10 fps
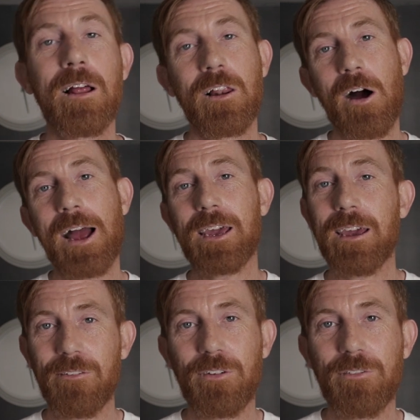Like
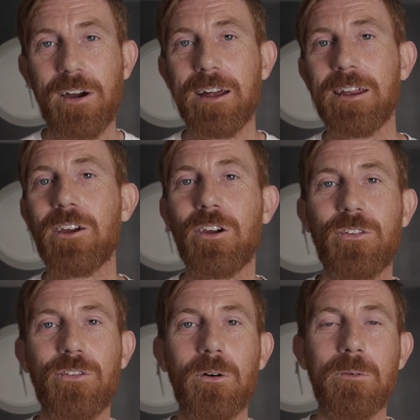if you found it
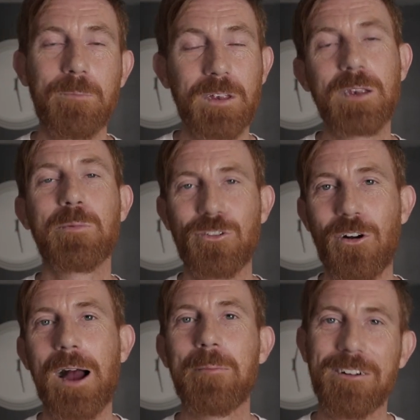useful,
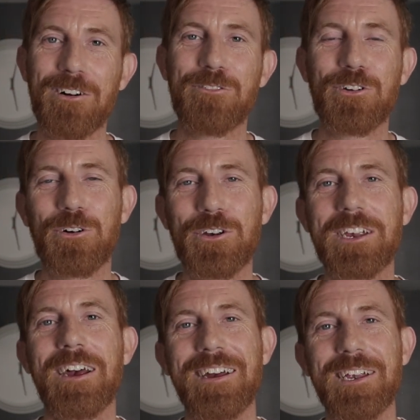subscribe of
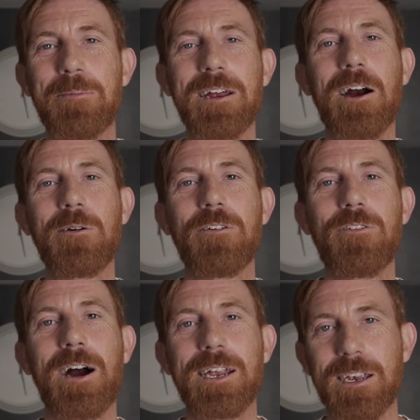course to be
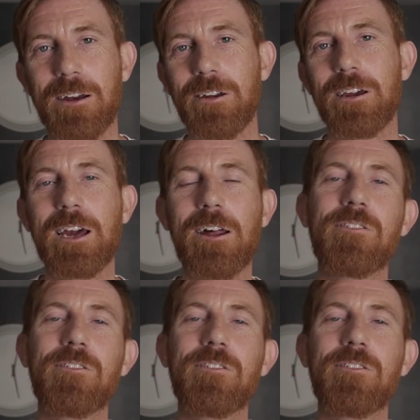notified, so you're going to